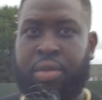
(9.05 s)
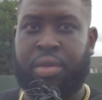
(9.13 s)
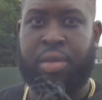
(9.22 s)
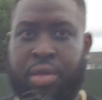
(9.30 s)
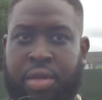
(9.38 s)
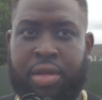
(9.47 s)

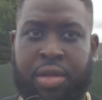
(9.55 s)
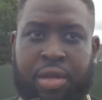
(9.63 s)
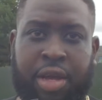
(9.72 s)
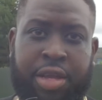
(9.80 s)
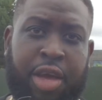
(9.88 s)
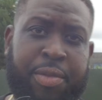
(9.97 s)
Yeah, brother.
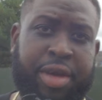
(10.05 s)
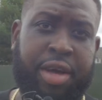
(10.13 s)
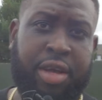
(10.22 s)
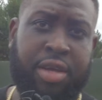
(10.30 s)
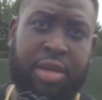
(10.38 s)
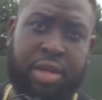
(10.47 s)
Can you hear me?
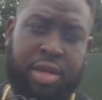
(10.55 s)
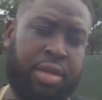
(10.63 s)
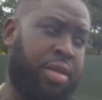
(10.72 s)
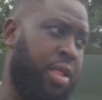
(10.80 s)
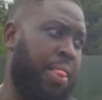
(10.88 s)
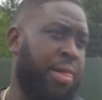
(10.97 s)
Yeah.
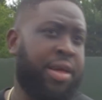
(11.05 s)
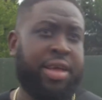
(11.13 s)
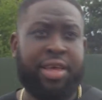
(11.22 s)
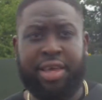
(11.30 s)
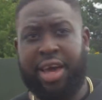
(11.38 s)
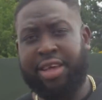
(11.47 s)

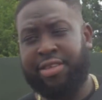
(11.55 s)
Yeah. Yeah.